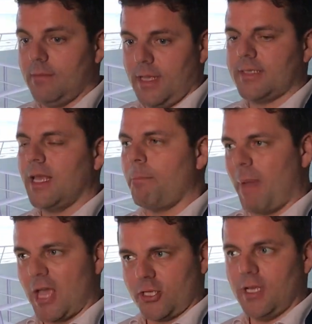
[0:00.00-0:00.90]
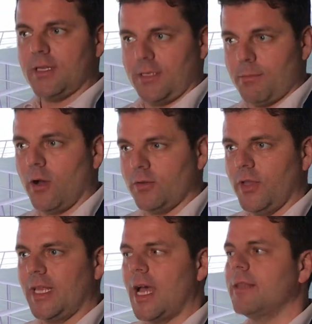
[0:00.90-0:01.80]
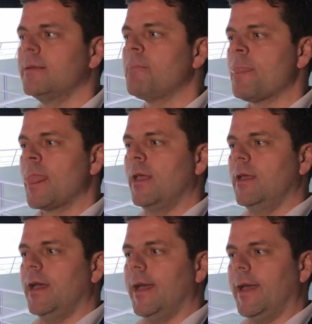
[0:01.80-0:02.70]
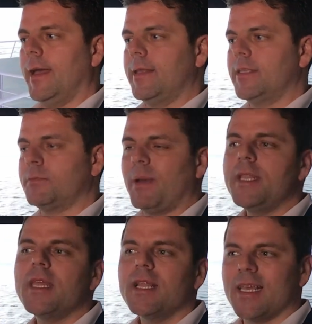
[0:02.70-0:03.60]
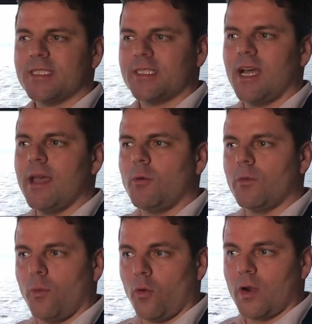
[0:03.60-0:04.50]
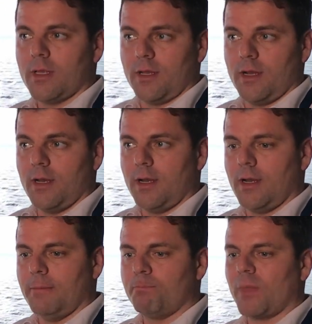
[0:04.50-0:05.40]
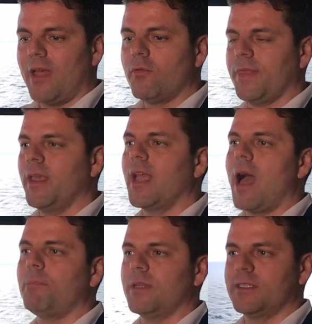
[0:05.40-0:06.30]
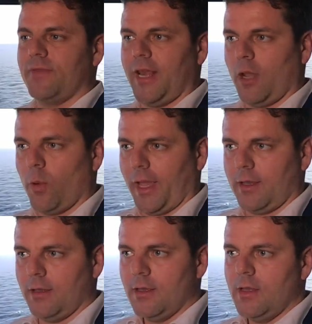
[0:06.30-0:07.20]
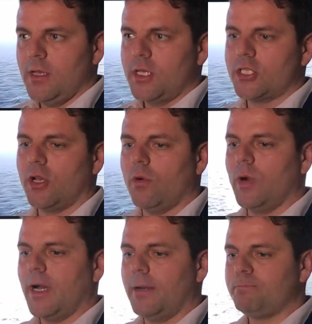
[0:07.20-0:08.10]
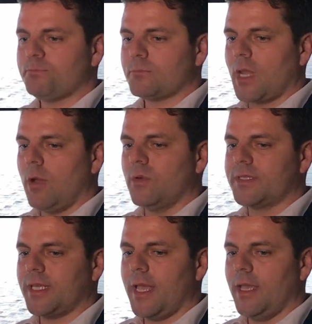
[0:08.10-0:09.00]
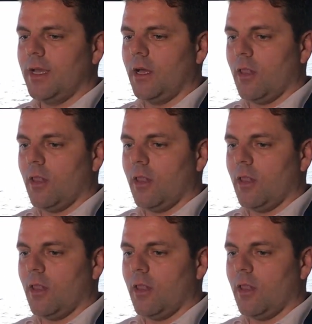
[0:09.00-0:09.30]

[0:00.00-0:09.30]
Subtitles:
let's say passionate about doing that. And spending less time on board, everything happens very quick. So I would say a